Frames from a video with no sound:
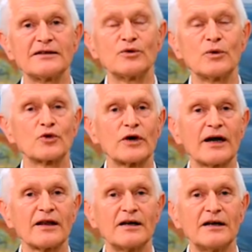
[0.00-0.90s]
You would
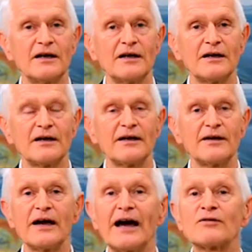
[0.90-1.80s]
rather
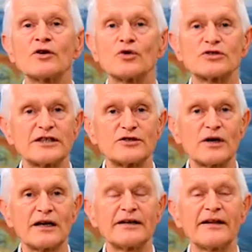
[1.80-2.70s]
have no
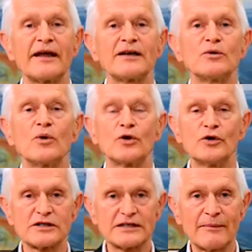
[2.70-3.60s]
sexuality than you would
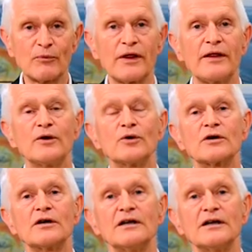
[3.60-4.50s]
hurt some with
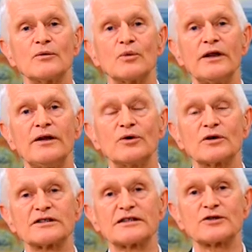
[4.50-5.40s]
your
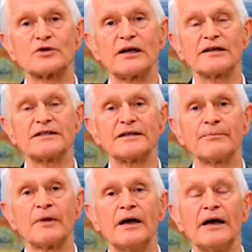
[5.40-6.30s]
sexuality.
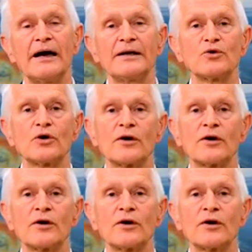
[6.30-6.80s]
And you can